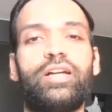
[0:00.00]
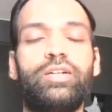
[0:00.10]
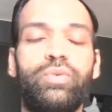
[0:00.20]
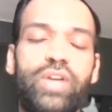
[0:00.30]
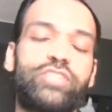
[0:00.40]

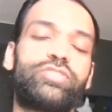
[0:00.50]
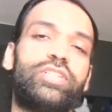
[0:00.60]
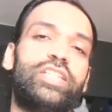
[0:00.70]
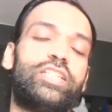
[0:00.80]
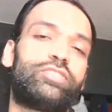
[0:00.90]

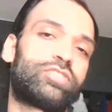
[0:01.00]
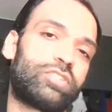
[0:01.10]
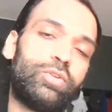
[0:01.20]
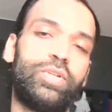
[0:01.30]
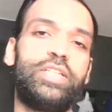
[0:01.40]
gradually and
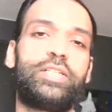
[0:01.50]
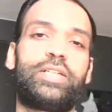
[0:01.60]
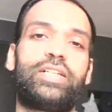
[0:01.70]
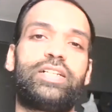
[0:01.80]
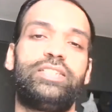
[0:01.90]
slowly,
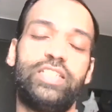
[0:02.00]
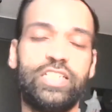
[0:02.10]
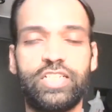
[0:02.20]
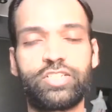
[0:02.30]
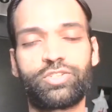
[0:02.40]
the
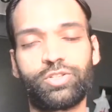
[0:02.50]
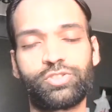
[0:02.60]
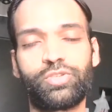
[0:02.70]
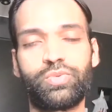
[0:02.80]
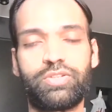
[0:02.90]
English
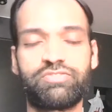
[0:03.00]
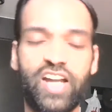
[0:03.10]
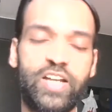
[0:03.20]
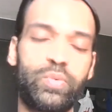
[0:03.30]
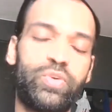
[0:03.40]
also would
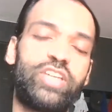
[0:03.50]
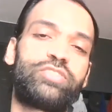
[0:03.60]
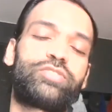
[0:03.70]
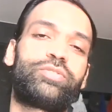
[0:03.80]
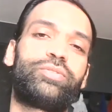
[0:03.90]
find
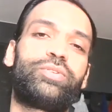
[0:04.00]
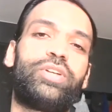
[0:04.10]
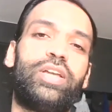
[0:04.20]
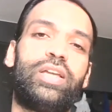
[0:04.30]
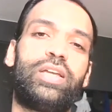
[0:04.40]
ways to
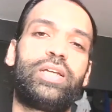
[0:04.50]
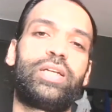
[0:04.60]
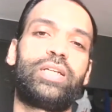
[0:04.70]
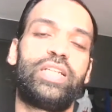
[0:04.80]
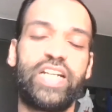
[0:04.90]

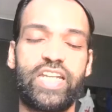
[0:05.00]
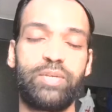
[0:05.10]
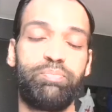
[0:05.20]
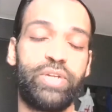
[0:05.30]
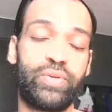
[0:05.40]
get
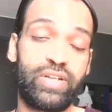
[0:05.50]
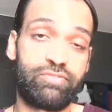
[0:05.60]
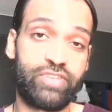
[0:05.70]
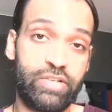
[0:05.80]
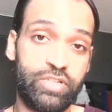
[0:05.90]
imperial
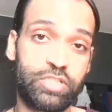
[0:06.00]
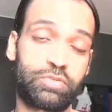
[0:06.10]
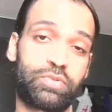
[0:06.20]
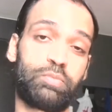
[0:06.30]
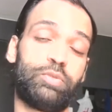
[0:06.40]
favors
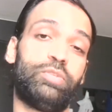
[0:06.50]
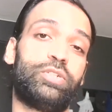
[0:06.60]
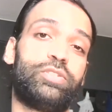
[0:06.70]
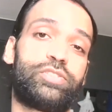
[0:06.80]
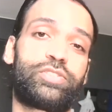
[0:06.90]
from the
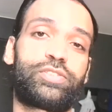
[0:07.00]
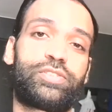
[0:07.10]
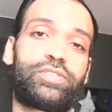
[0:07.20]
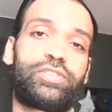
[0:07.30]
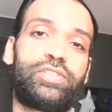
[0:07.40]
Mughals
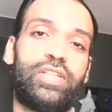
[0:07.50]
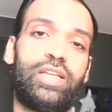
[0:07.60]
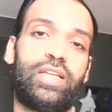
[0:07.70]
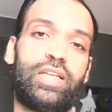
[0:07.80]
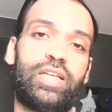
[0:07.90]

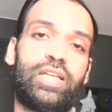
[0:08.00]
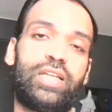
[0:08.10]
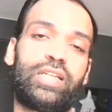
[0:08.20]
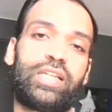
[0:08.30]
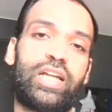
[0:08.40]

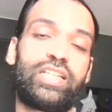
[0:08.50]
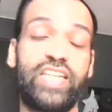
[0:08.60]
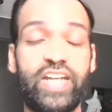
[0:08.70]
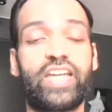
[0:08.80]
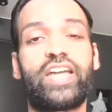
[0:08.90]
and
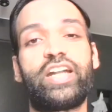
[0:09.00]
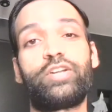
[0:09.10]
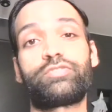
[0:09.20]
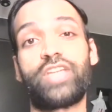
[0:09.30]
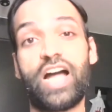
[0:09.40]
get ahead
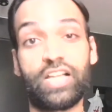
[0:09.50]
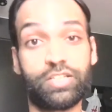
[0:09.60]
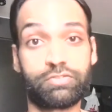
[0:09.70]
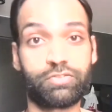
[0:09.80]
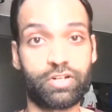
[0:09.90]
of the
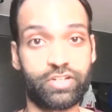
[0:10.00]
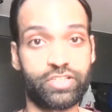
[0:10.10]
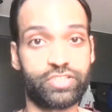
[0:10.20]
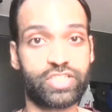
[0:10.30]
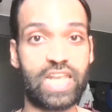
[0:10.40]
other
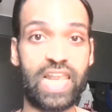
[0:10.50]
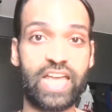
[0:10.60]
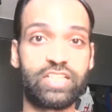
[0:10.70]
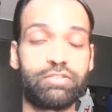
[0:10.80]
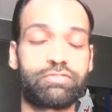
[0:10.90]
foreigners
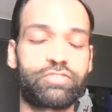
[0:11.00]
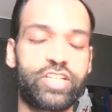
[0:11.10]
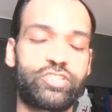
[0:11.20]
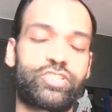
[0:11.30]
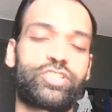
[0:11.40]
like the
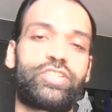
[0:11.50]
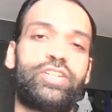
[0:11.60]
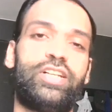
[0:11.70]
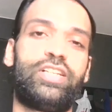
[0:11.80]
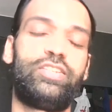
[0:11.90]
French,
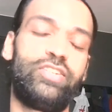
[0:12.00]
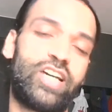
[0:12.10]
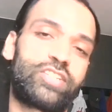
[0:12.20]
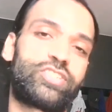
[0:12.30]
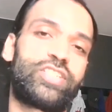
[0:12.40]
the
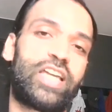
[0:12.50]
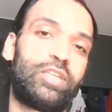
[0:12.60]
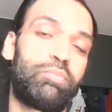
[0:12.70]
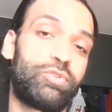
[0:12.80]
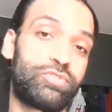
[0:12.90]
Dutch, and the
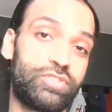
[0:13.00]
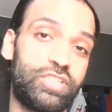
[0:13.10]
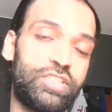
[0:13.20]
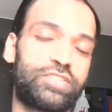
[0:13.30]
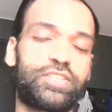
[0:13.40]

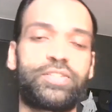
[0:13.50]
Portuguese.